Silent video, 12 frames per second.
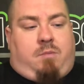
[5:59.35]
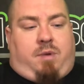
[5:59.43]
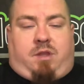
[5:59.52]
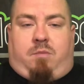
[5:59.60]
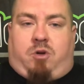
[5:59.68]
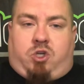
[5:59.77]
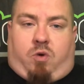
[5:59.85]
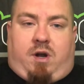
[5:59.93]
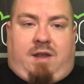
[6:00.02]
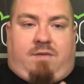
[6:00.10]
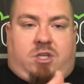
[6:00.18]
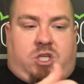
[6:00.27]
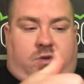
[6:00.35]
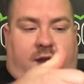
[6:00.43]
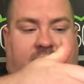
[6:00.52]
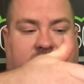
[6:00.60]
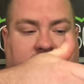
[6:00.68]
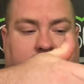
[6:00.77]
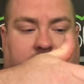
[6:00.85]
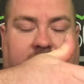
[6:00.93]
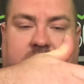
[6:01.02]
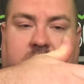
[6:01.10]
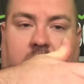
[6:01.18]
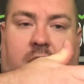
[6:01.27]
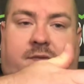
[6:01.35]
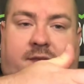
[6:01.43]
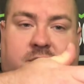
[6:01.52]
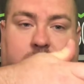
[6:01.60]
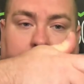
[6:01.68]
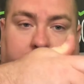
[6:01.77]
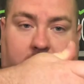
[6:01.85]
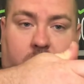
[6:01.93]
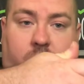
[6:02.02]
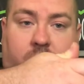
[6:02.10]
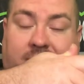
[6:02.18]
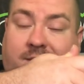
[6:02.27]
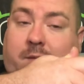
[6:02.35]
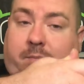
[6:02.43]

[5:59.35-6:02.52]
but the majority of the stress is placed on this bone in the